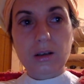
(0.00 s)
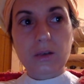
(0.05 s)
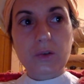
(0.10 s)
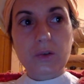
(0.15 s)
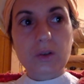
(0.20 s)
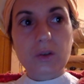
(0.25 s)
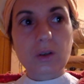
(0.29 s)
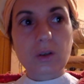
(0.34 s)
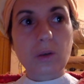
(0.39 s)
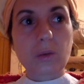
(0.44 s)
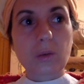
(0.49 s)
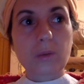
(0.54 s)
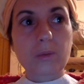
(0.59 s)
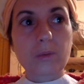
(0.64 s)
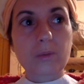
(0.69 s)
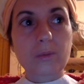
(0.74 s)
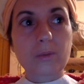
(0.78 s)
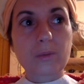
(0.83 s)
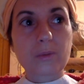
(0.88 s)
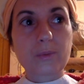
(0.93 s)
So
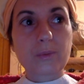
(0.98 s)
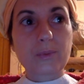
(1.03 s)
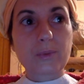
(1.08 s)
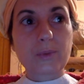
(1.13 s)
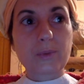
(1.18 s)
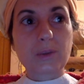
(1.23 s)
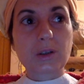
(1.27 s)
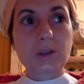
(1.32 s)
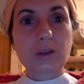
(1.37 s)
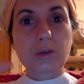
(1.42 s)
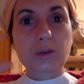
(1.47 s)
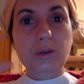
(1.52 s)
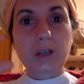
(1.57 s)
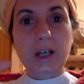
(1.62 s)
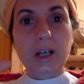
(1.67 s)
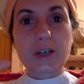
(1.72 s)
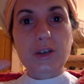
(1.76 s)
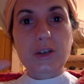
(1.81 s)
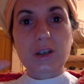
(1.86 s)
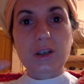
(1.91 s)
for the
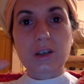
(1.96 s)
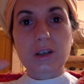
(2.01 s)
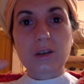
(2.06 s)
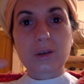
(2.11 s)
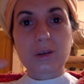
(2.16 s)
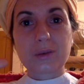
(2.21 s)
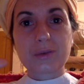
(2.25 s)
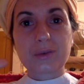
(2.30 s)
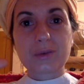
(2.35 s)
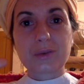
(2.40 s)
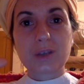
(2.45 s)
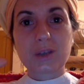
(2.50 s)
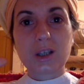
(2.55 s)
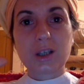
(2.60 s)
duration of